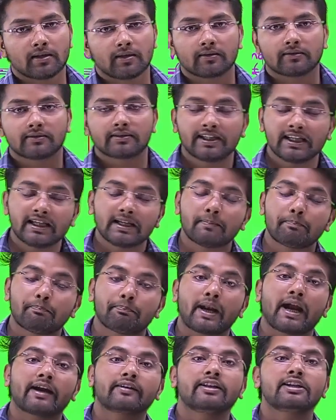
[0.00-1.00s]
the
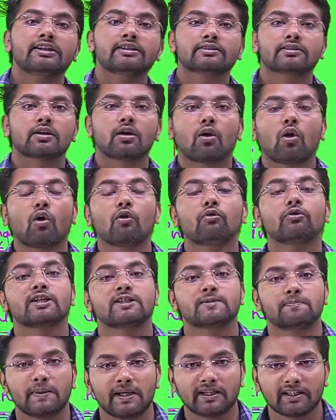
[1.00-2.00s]
practice of
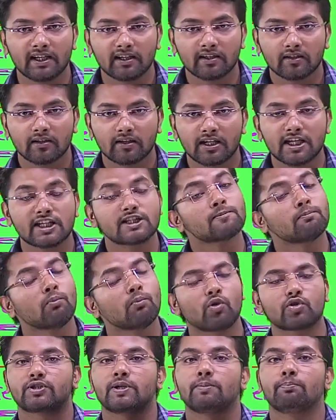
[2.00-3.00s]
speaking is
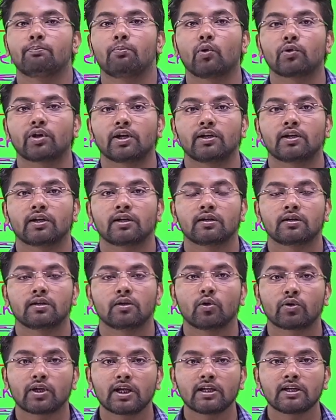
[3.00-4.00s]
most important,
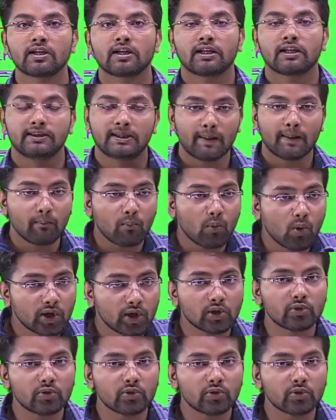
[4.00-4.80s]
okay? The more you